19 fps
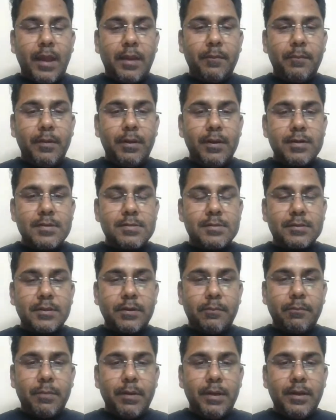minutes
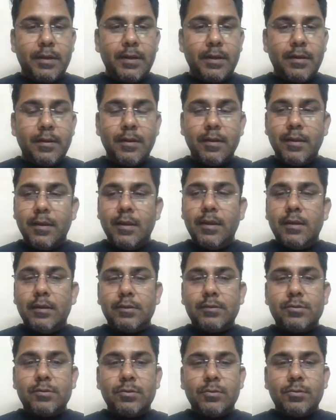completed.
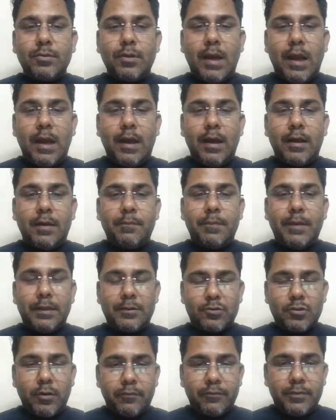So
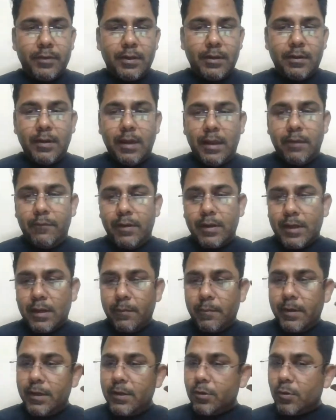rest of the I will
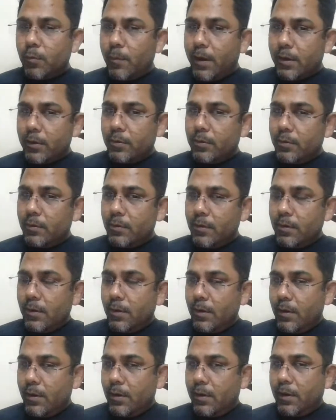cover it tomorrow.
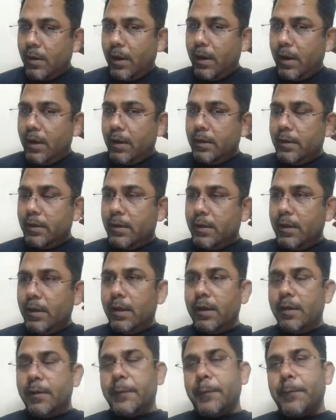And
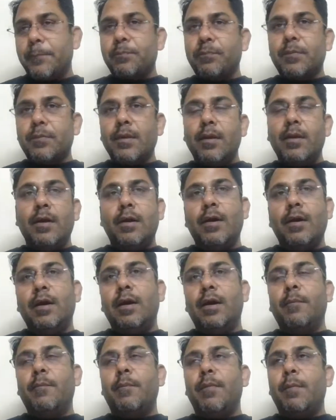
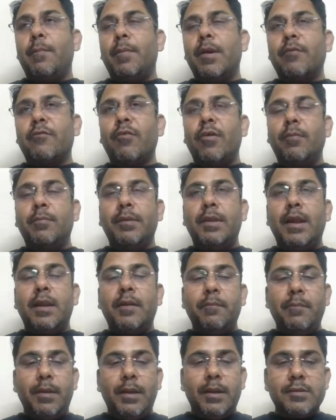apart from that,
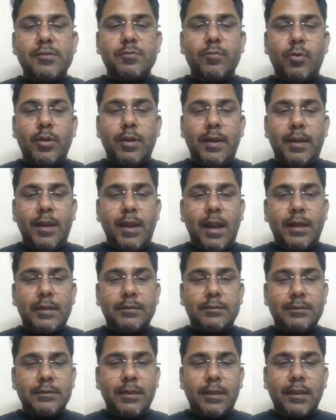mid, small, and
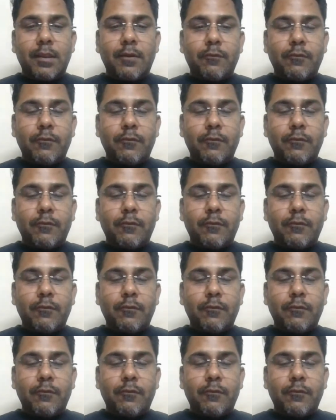large other